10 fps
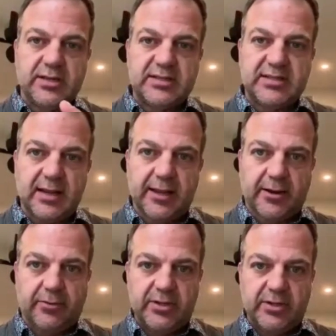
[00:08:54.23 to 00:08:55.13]
You can sell
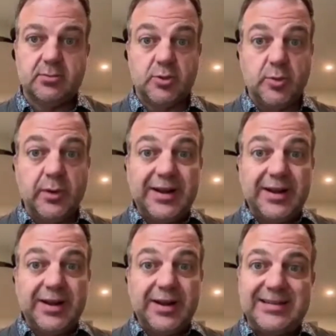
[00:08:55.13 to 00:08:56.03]
acreage, which we
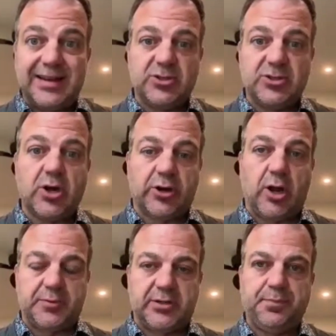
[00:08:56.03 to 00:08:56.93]
clearly said is not an
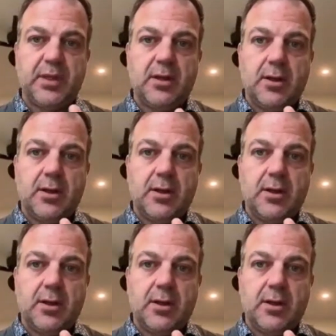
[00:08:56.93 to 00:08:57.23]
option.